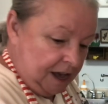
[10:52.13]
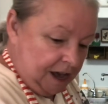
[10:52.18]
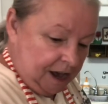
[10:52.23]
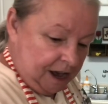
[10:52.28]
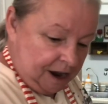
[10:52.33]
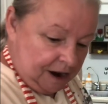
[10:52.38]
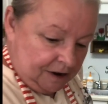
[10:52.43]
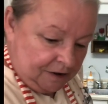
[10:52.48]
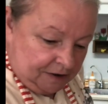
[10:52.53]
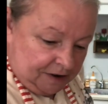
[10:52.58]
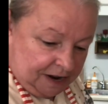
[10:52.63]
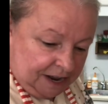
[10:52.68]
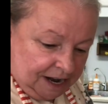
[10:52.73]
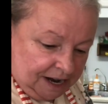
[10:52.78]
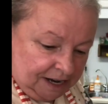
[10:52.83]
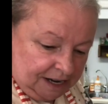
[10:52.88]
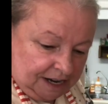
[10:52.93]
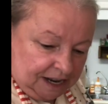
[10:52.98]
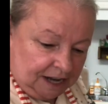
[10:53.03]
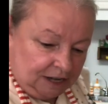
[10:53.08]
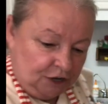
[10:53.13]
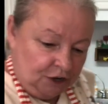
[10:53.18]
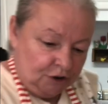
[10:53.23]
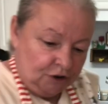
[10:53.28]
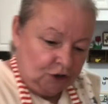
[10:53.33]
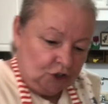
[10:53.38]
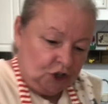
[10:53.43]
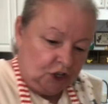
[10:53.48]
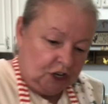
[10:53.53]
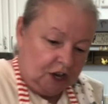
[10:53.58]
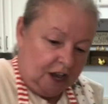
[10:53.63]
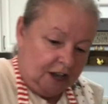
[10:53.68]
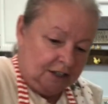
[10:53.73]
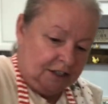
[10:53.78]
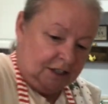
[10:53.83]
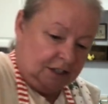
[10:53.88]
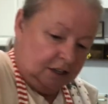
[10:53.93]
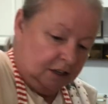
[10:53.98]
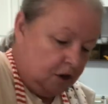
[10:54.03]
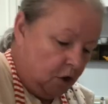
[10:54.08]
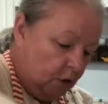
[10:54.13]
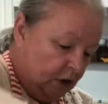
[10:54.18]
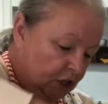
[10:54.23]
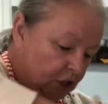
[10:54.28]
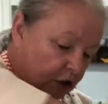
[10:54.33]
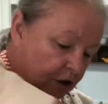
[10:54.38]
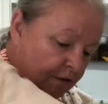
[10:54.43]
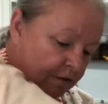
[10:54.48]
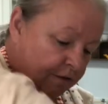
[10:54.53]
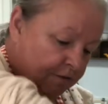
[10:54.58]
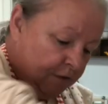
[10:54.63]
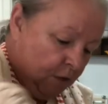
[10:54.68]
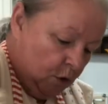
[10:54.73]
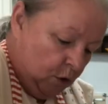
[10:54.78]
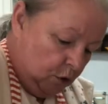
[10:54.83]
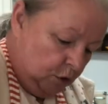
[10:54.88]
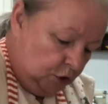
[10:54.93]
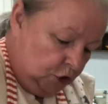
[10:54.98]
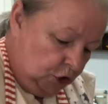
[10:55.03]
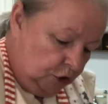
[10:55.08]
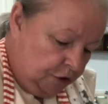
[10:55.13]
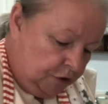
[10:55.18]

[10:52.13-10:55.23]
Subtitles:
All right, and you're just going to fold your